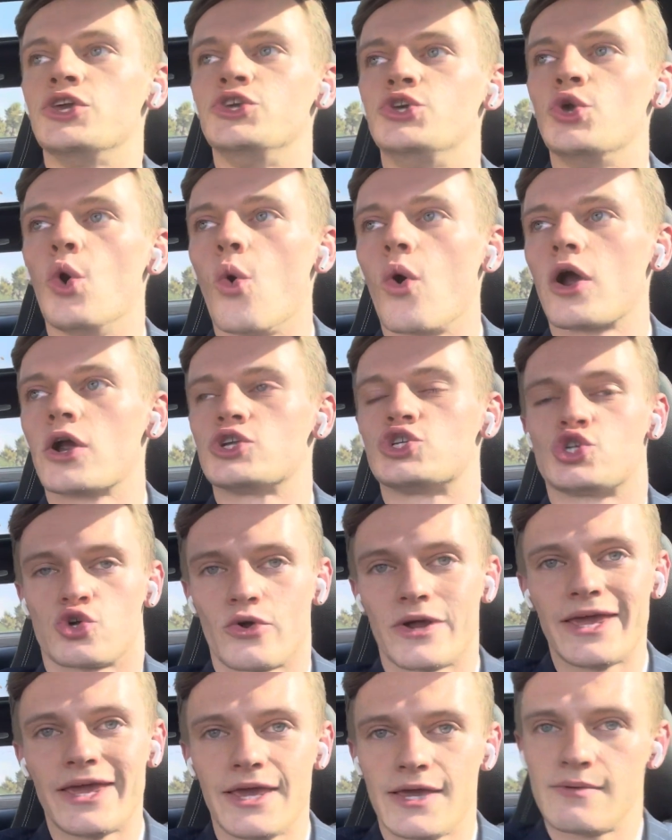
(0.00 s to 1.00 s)
your
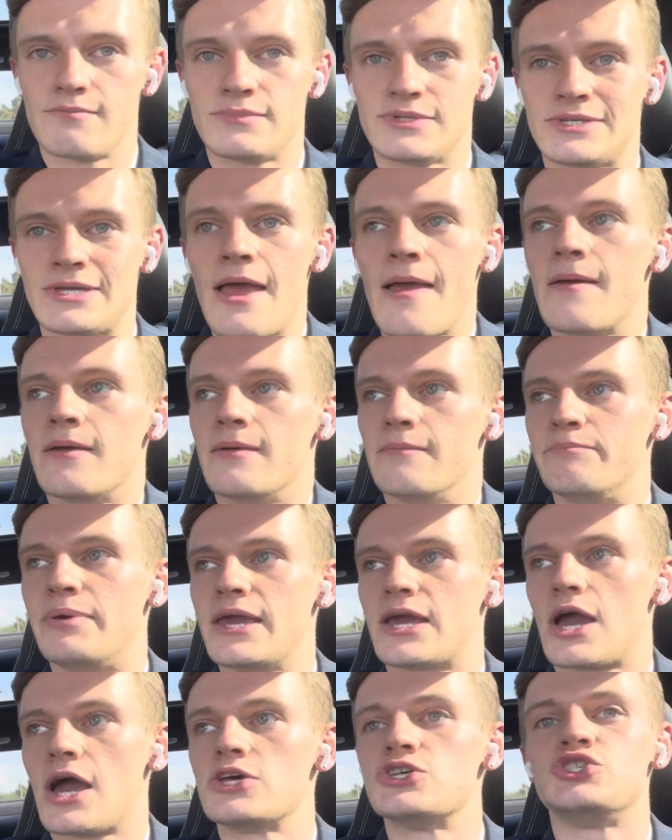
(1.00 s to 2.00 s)
dreams
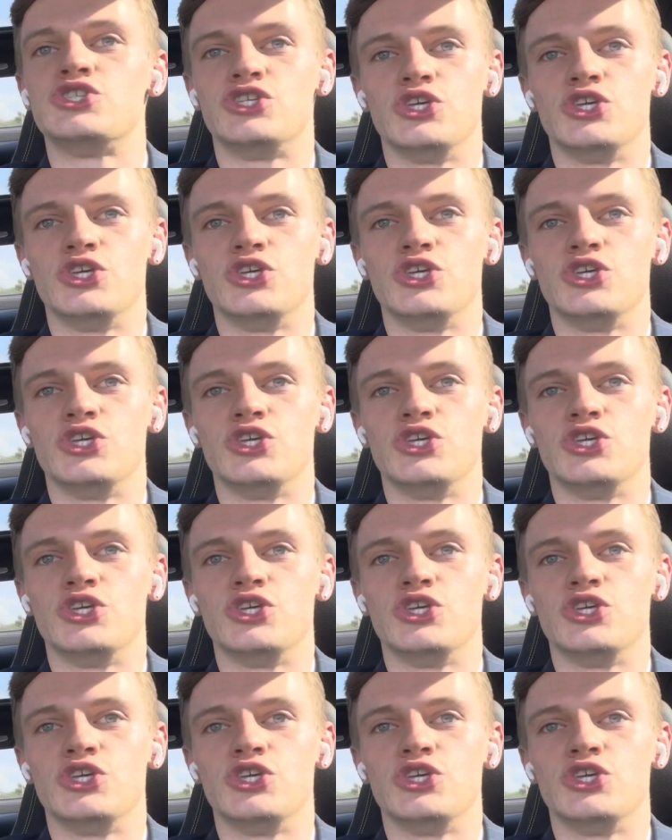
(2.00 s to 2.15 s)
because